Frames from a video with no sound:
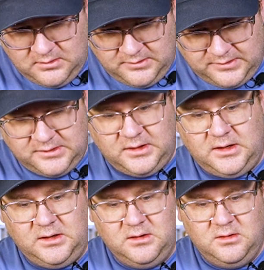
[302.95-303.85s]
let's
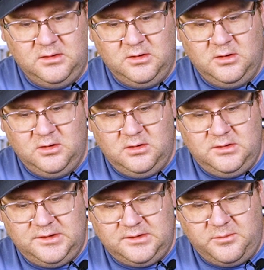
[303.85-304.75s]
see,
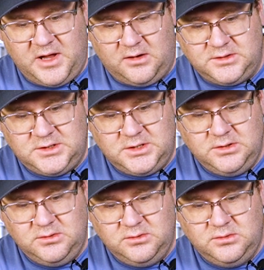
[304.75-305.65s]
just about
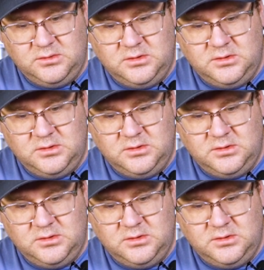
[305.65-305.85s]
two